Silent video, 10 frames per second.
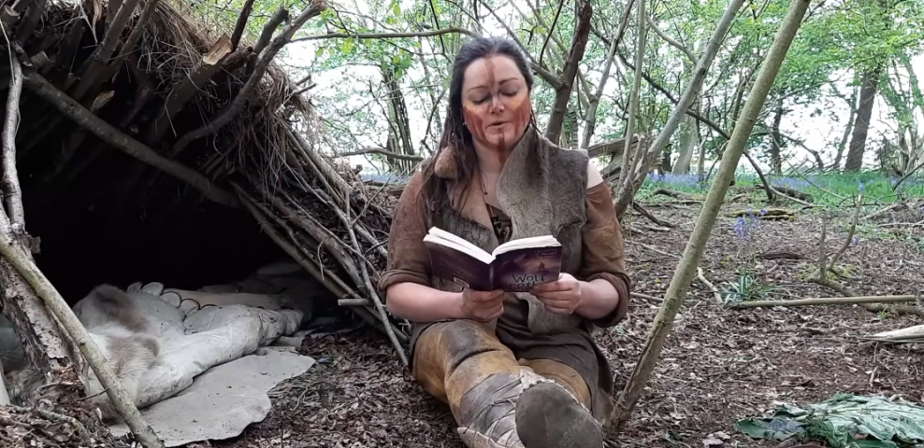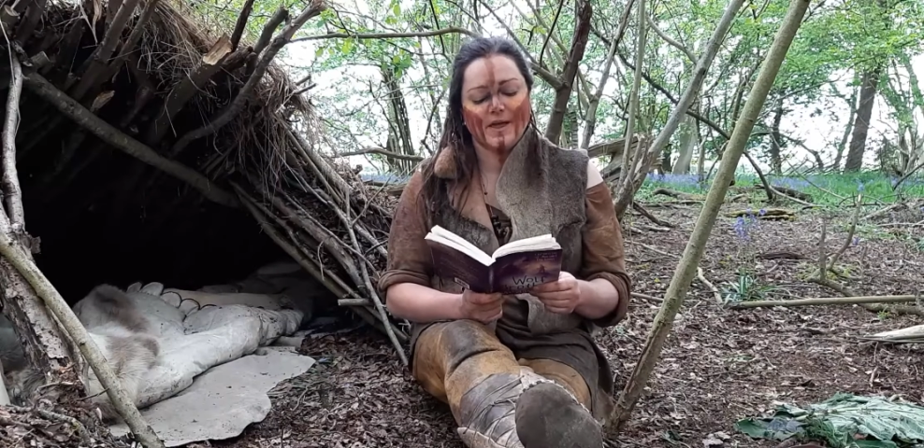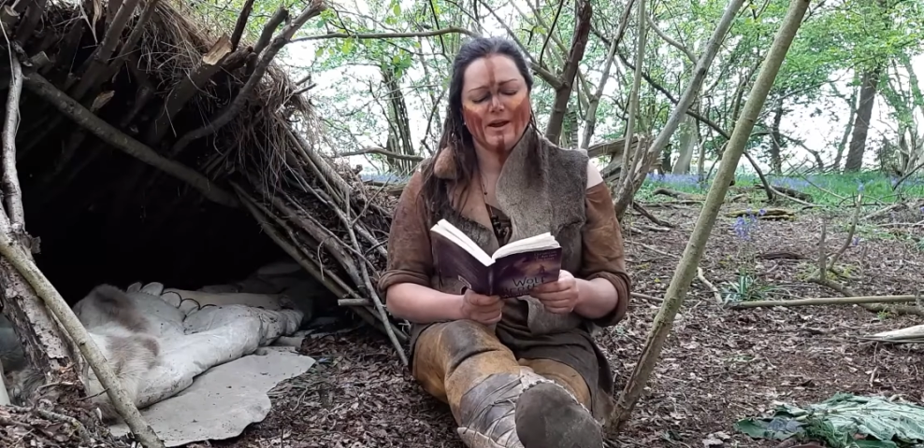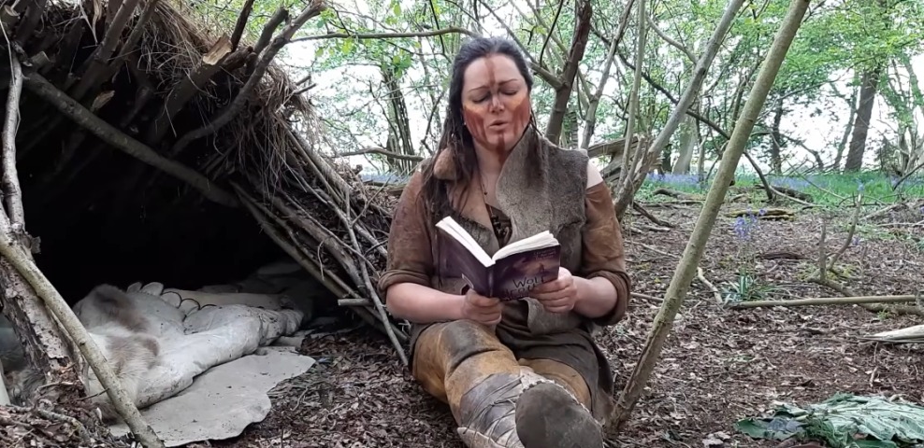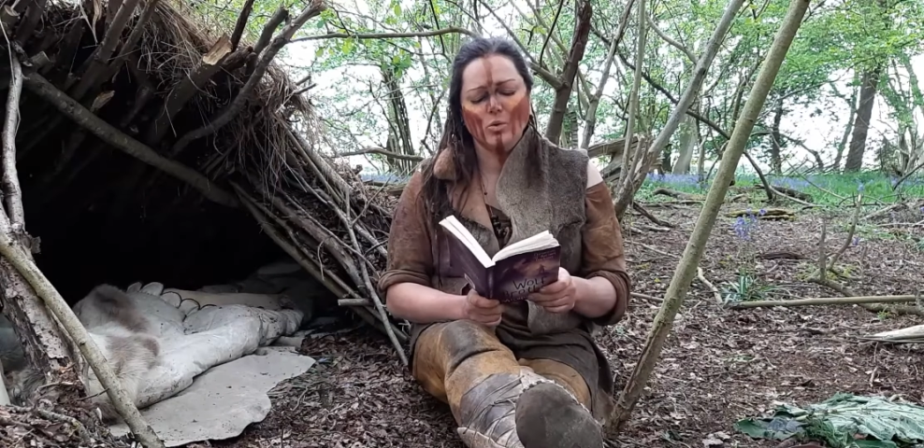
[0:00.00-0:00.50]
and
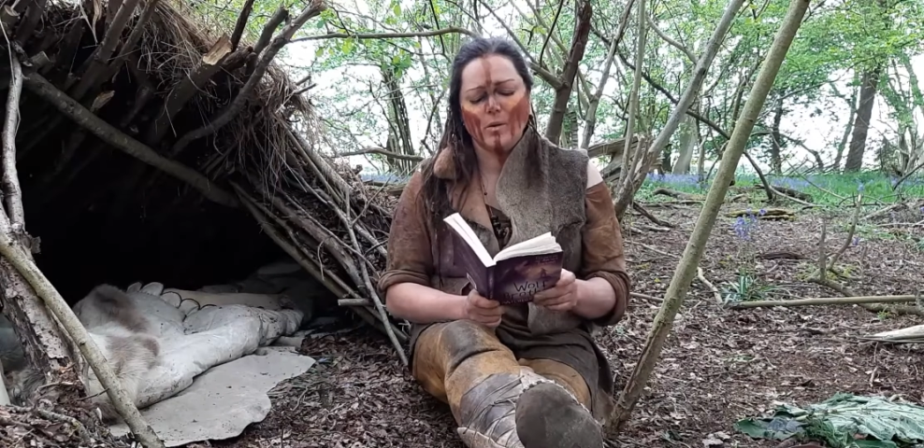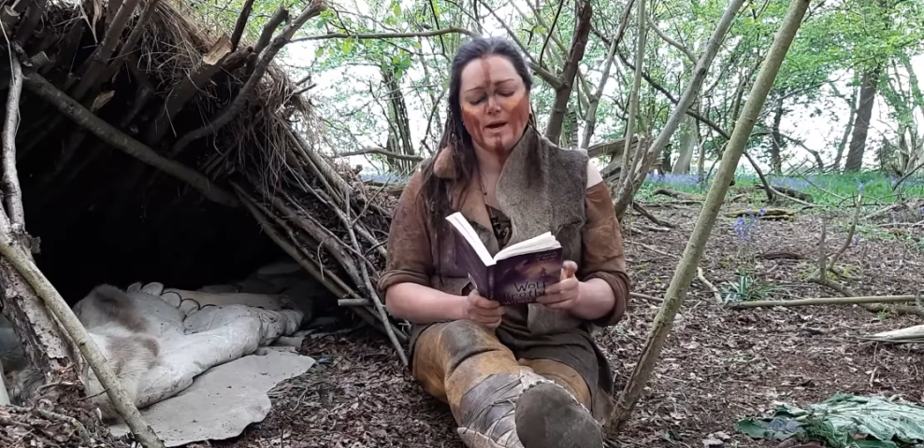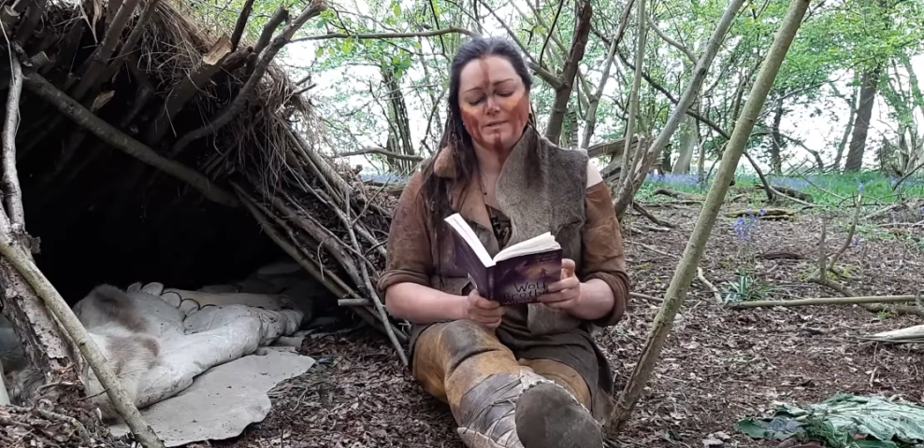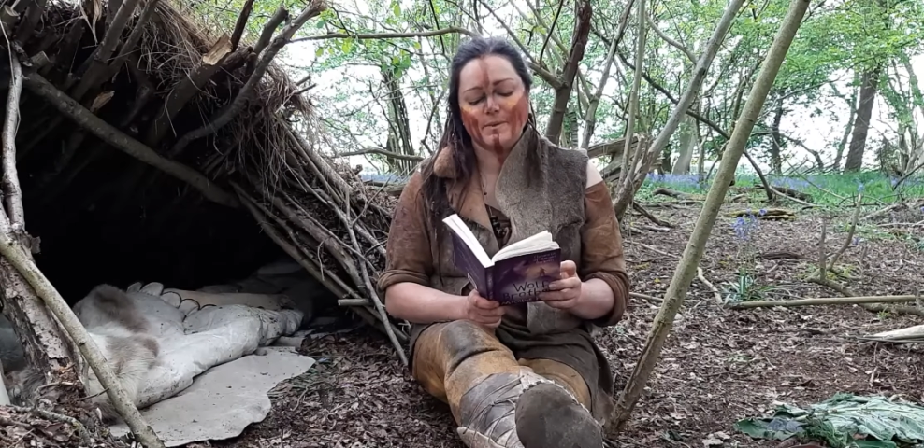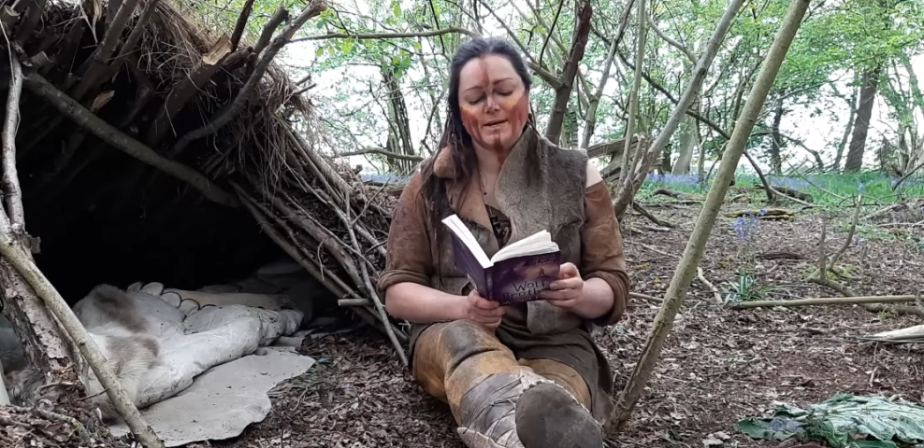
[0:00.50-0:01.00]
they
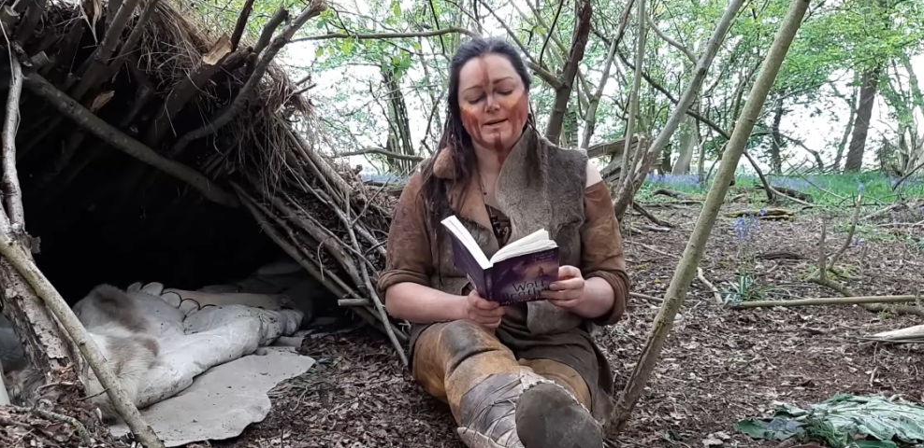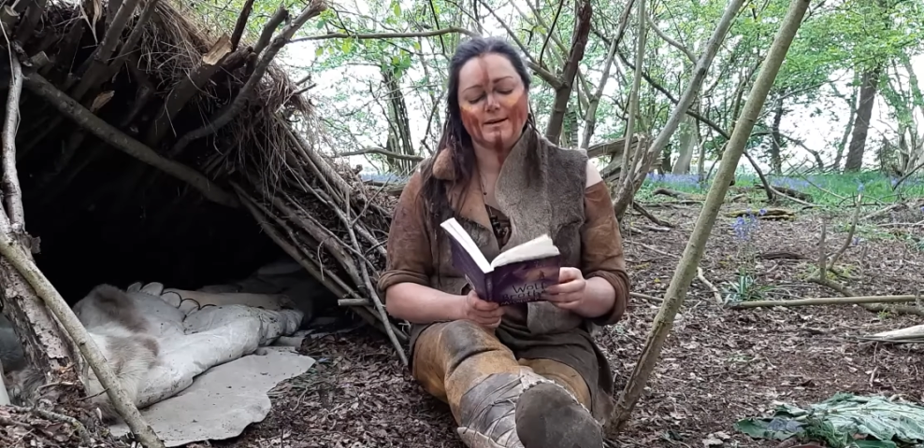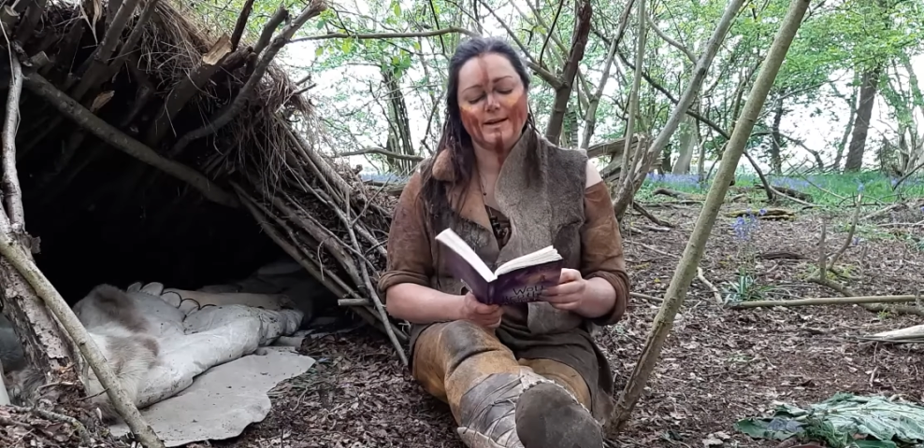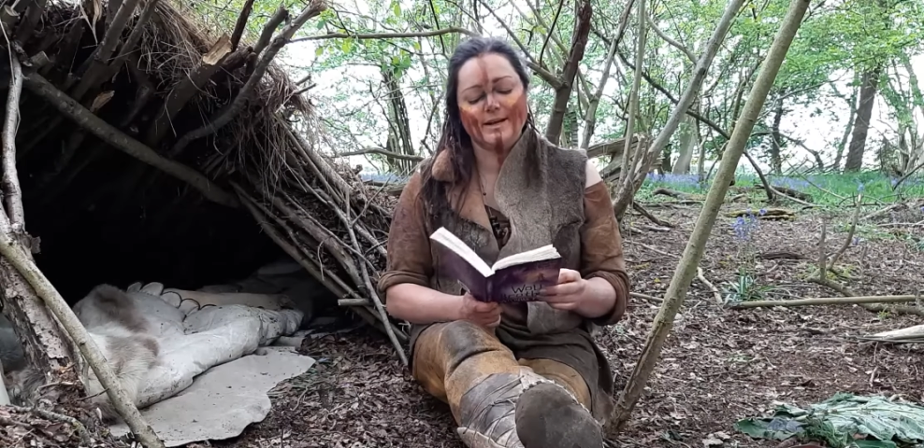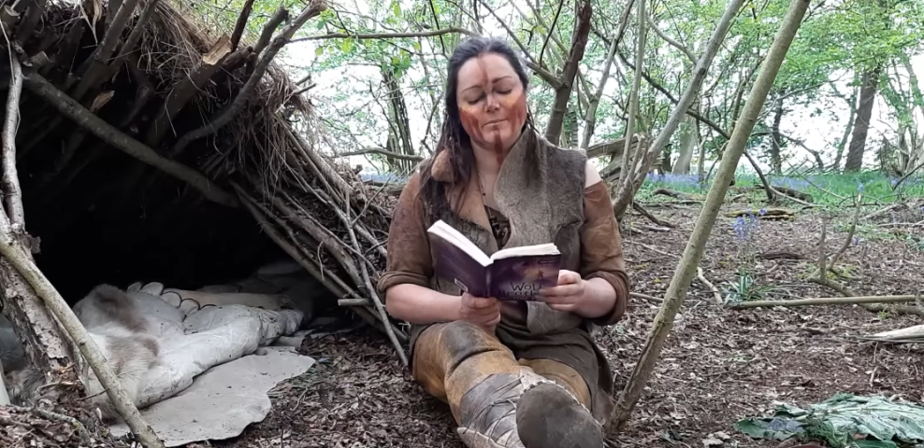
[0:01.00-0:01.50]
always made
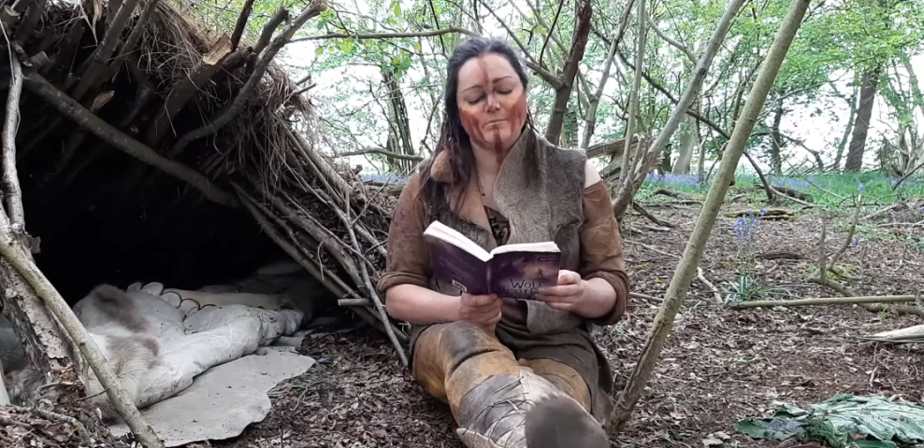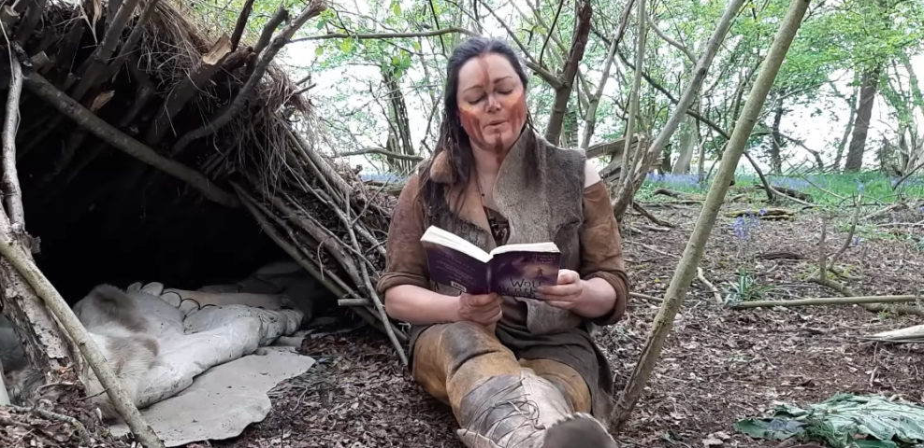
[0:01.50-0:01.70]
clear